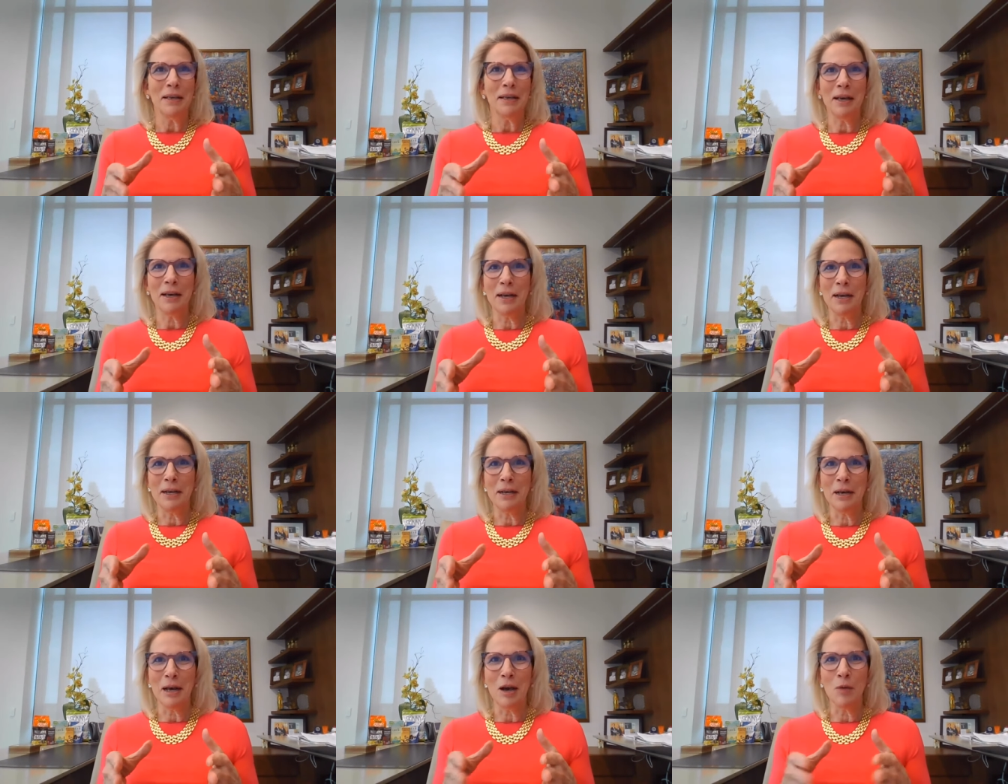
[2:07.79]

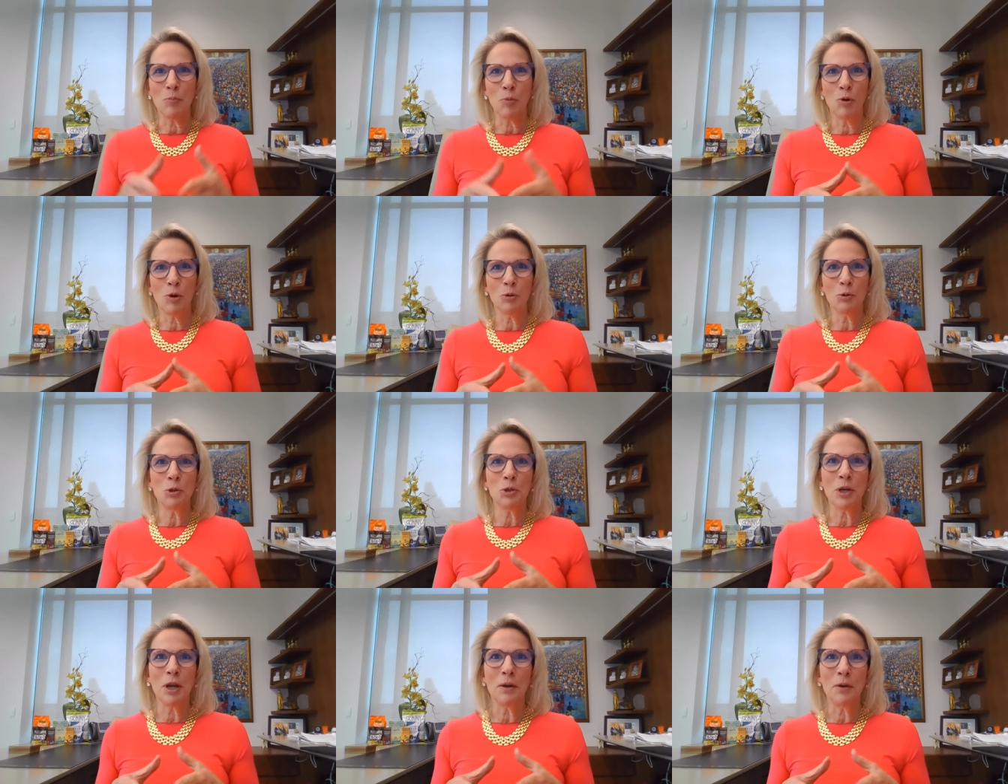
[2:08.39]
uh,
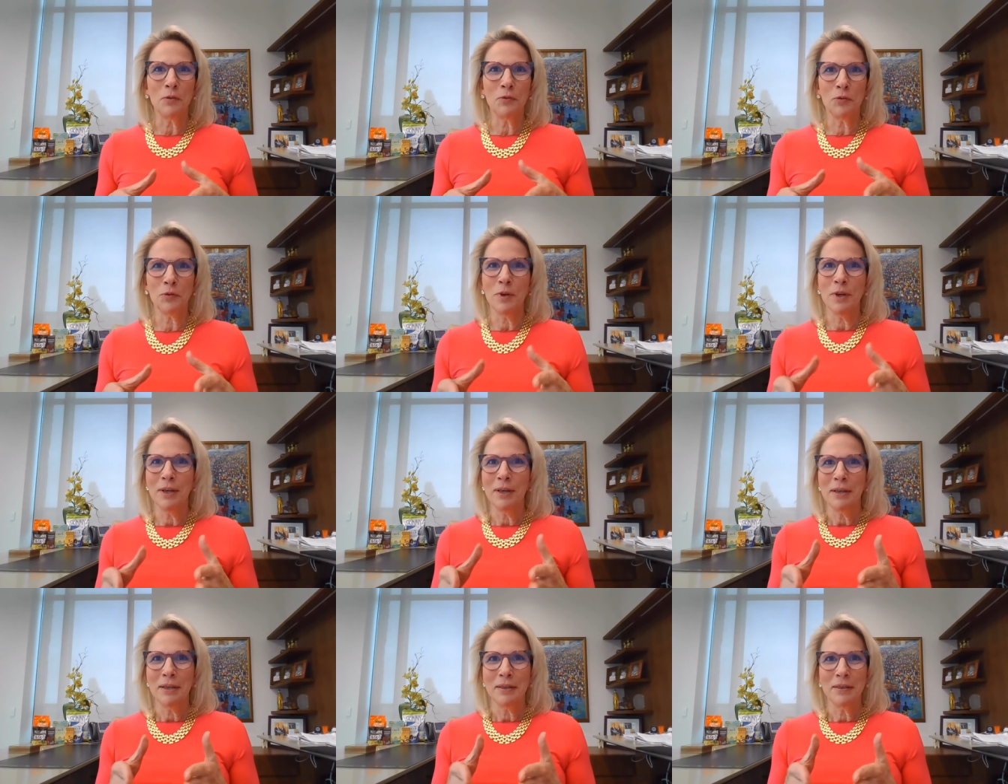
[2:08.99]
approach of
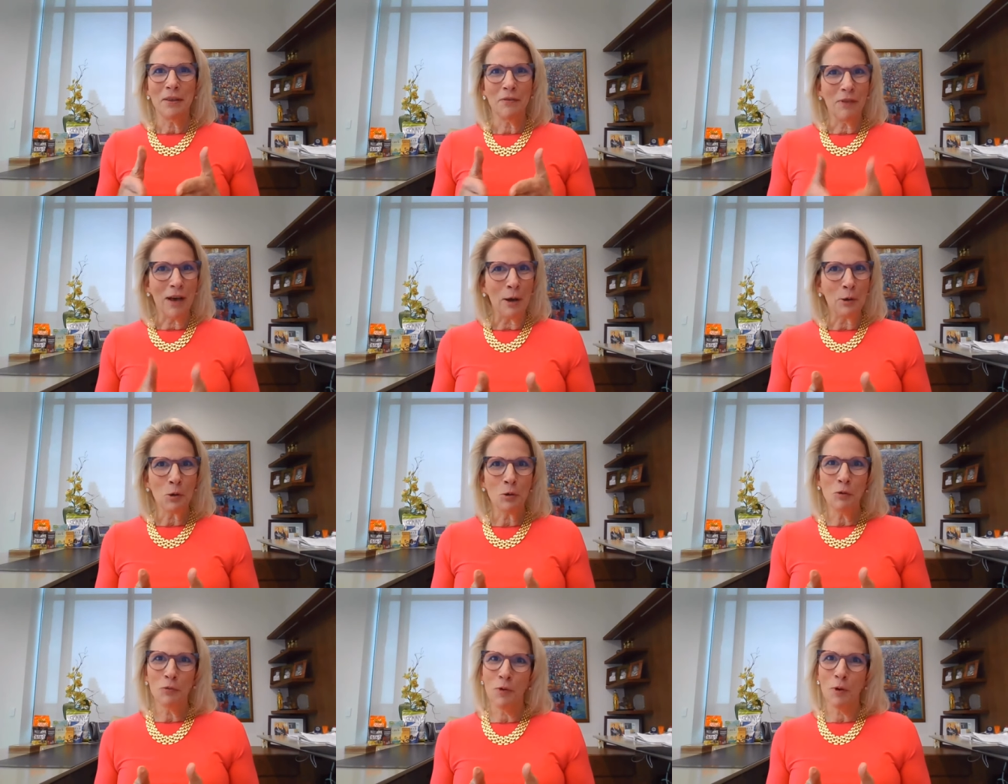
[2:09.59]
the
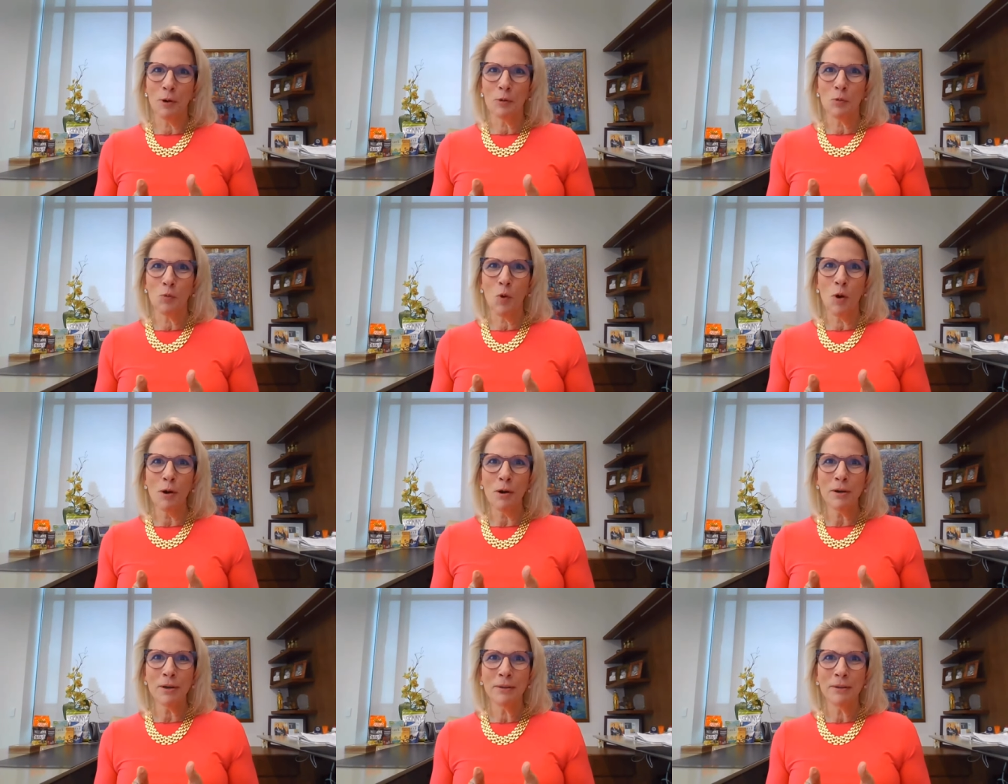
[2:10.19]
value of hard
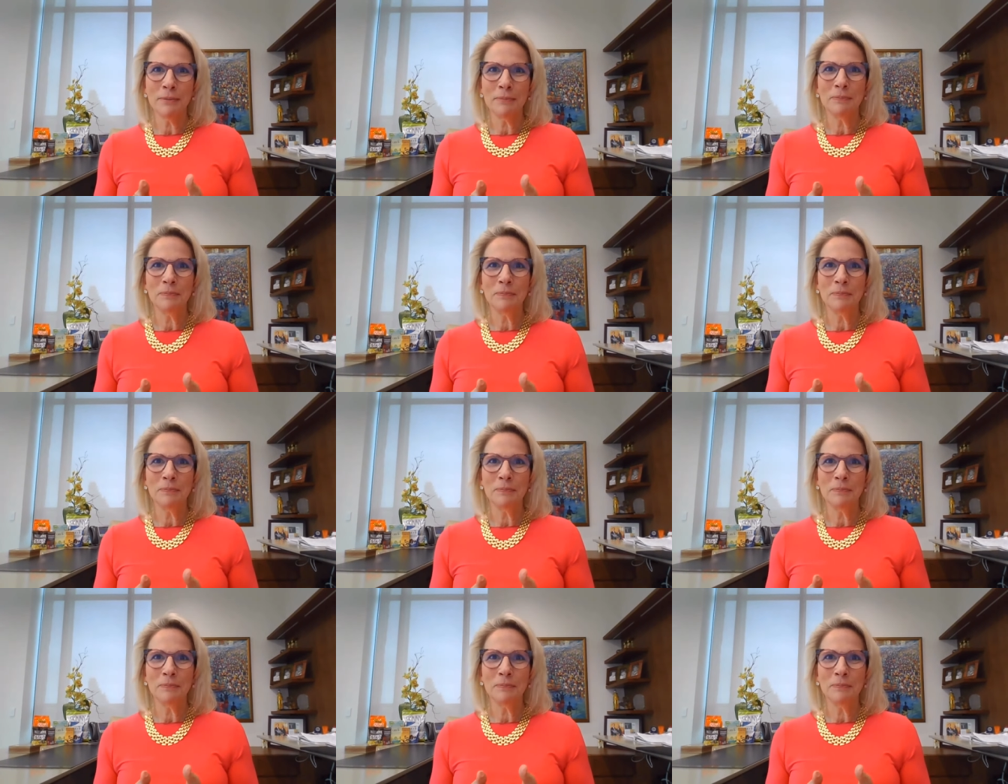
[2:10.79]
work,